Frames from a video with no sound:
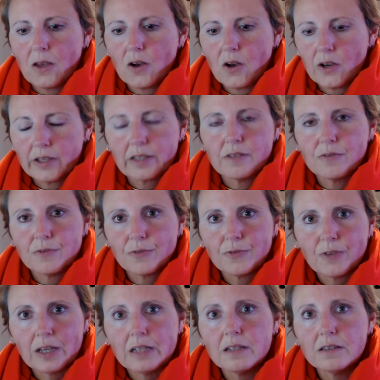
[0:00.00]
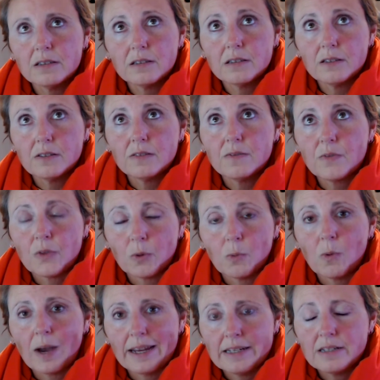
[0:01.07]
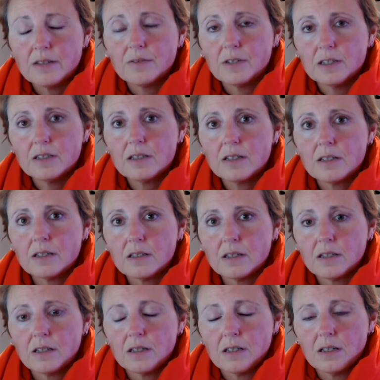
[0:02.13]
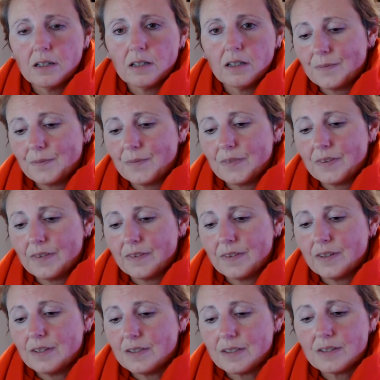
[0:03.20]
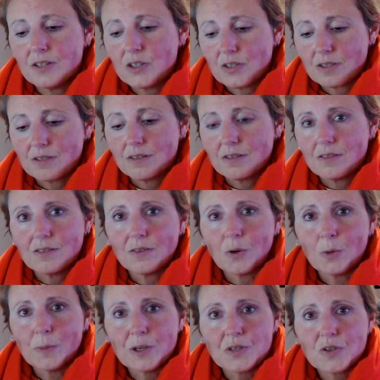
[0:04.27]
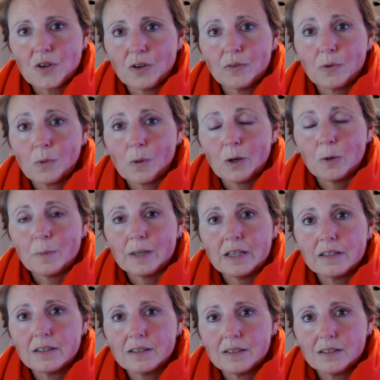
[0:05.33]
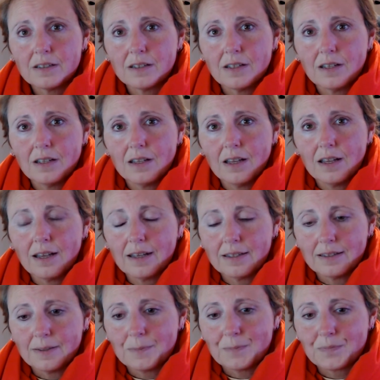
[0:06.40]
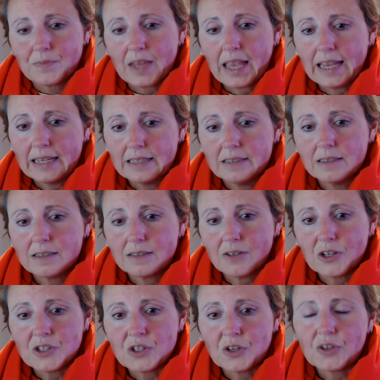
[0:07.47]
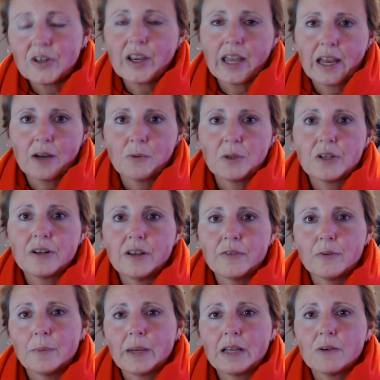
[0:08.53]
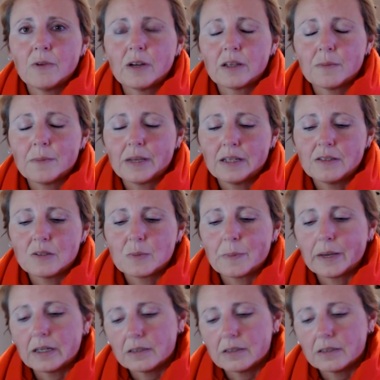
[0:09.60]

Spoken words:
can feel the weight of it. It's just almost overwhelming, and I don't know how we could ever make recompense, but